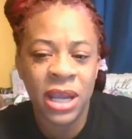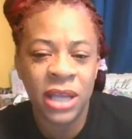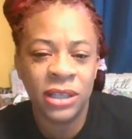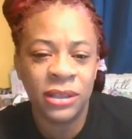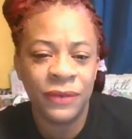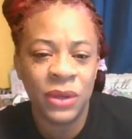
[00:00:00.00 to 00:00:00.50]

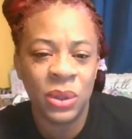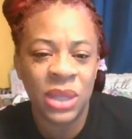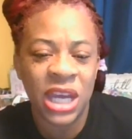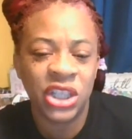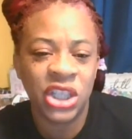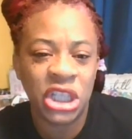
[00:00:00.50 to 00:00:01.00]
interview that
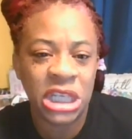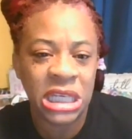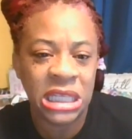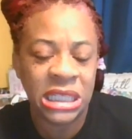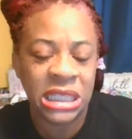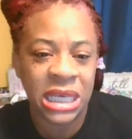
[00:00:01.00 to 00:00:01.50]
she
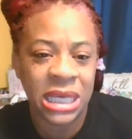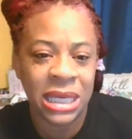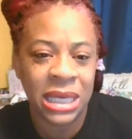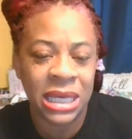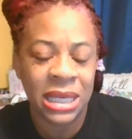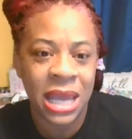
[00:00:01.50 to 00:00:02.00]

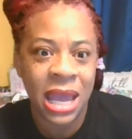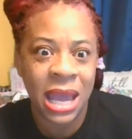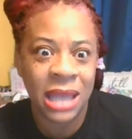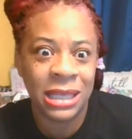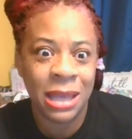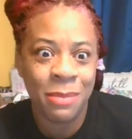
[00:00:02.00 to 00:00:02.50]
did,
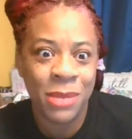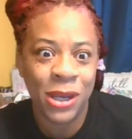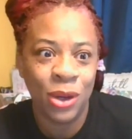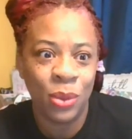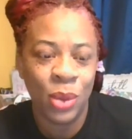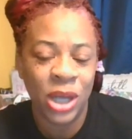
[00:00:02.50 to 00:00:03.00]
and let me
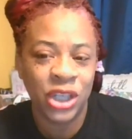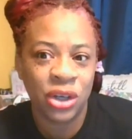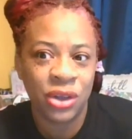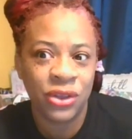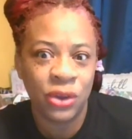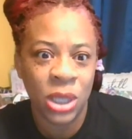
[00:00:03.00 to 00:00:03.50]
know what your
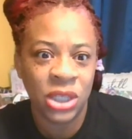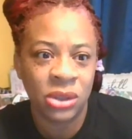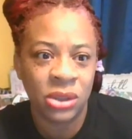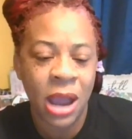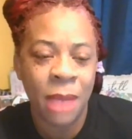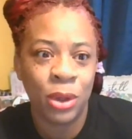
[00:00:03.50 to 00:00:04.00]
thoughts
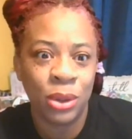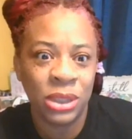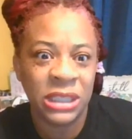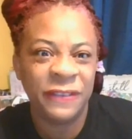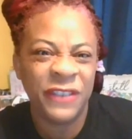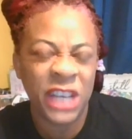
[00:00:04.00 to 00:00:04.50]
are. I'm going
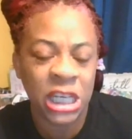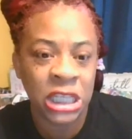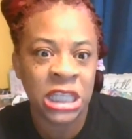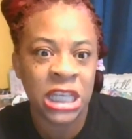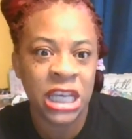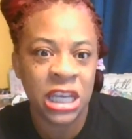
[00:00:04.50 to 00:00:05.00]
to finish
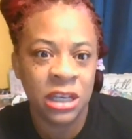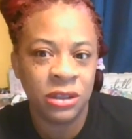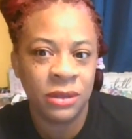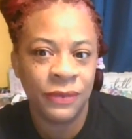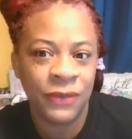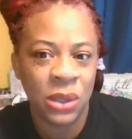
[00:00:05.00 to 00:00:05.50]
the
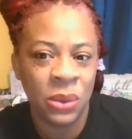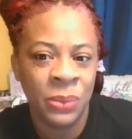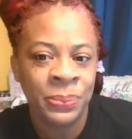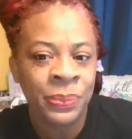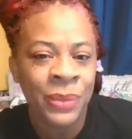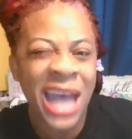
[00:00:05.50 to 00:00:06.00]
interview.
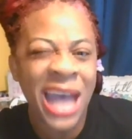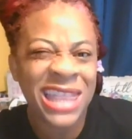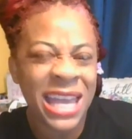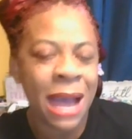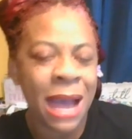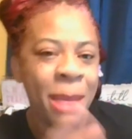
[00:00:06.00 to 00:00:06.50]
I
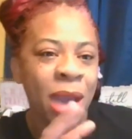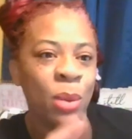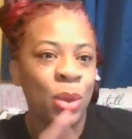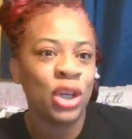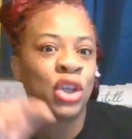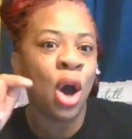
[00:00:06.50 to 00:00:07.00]
think I might
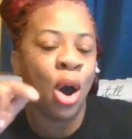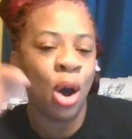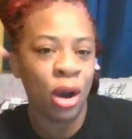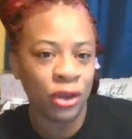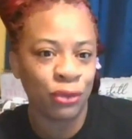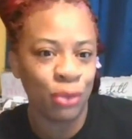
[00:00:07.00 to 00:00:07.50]
want to
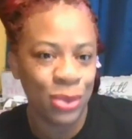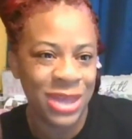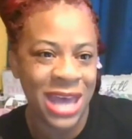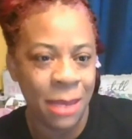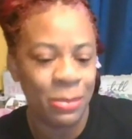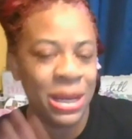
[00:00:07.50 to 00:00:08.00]
talk through
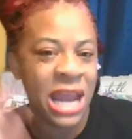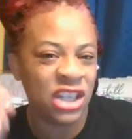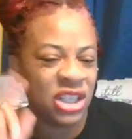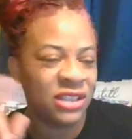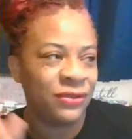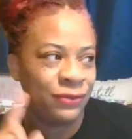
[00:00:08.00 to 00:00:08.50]
that, but I
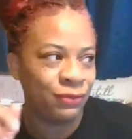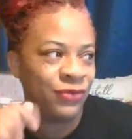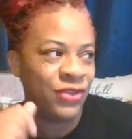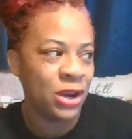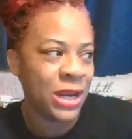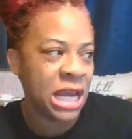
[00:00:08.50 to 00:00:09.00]
just
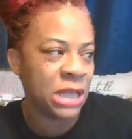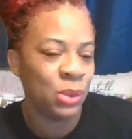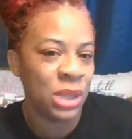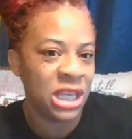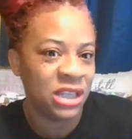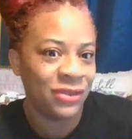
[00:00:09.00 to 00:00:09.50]
figured I'd
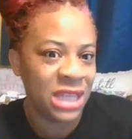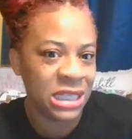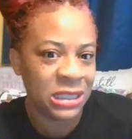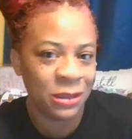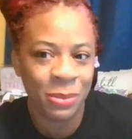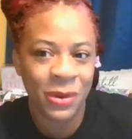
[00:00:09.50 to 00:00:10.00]
do this for
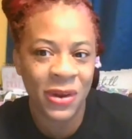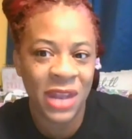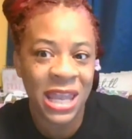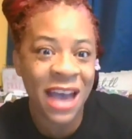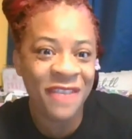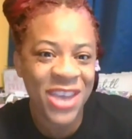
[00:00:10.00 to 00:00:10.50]
this little part.
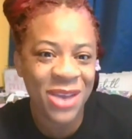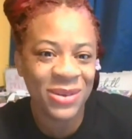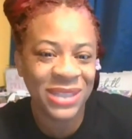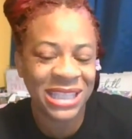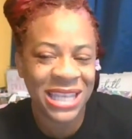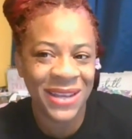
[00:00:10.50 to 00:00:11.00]
Love you.
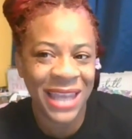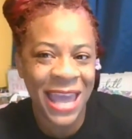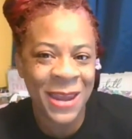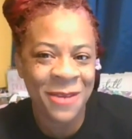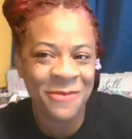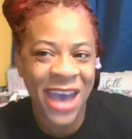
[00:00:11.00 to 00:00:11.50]
See you
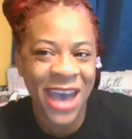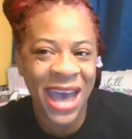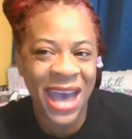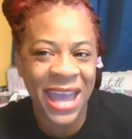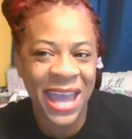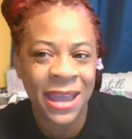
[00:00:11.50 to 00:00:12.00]
later.
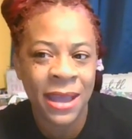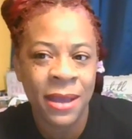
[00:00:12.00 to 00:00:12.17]
Bye.